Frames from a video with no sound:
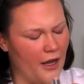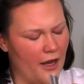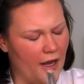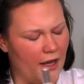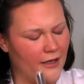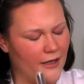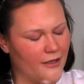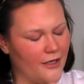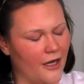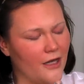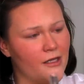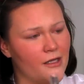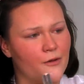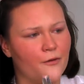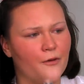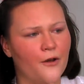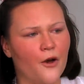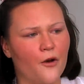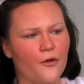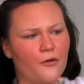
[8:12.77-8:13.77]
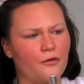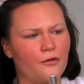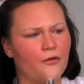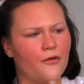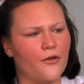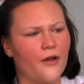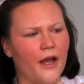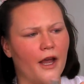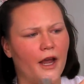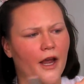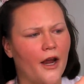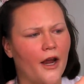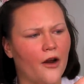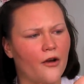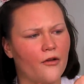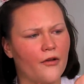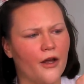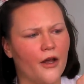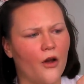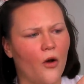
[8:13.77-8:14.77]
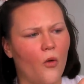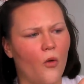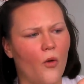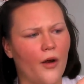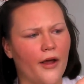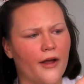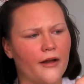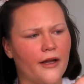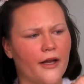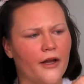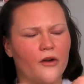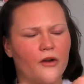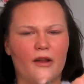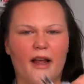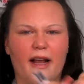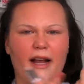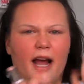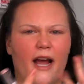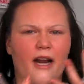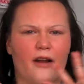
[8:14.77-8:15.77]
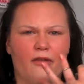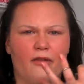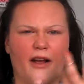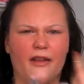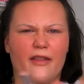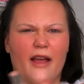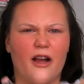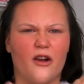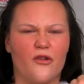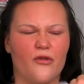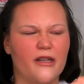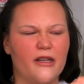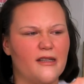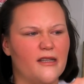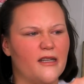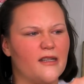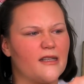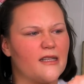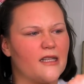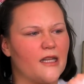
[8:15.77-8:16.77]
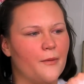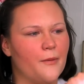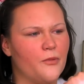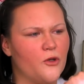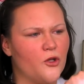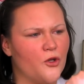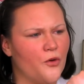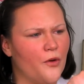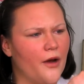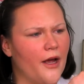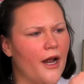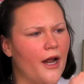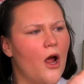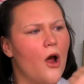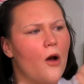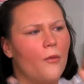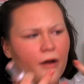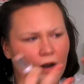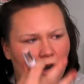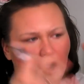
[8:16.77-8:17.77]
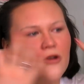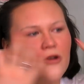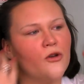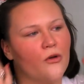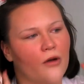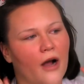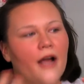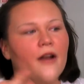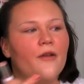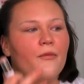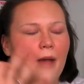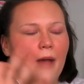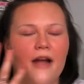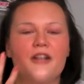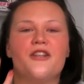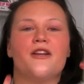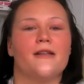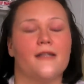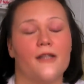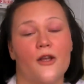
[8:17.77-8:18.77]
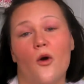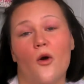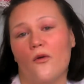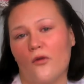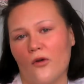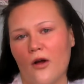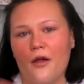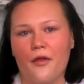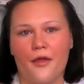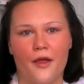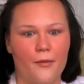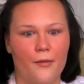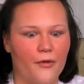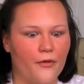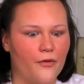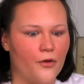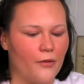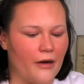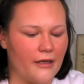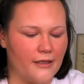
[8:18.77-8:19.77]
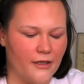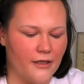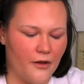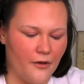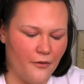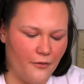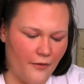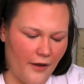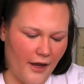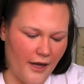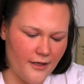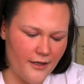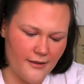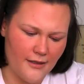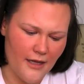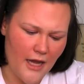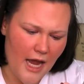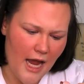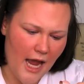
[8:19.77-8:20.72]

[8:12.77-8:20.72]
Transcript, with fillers: It does feel very oily, or like kind of like that greasy slip to it, but it also kind of matches the overall theme of the rest of the face.